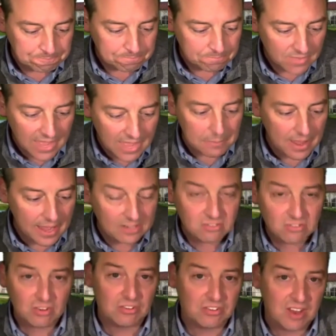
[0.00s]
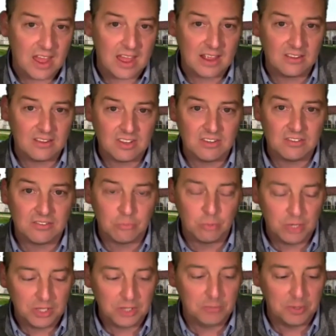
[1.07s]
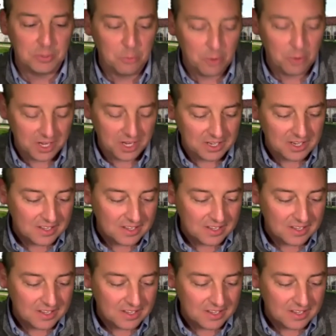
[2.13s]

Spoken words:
that exercise is really rewarding,